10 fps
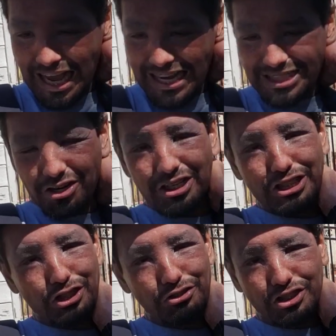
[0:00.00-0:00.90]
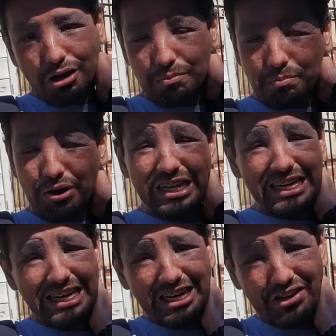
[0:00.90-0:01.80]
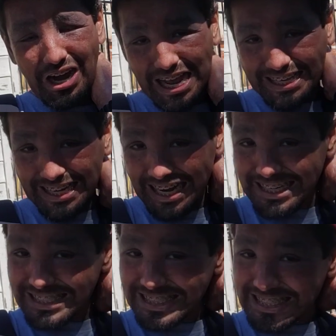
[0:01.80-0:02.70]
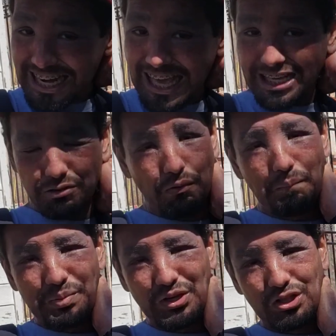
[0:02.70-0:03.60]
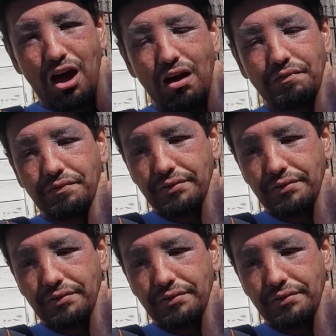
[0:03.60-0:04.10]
and it started to start breaking and cracking like a snake. It will peel off.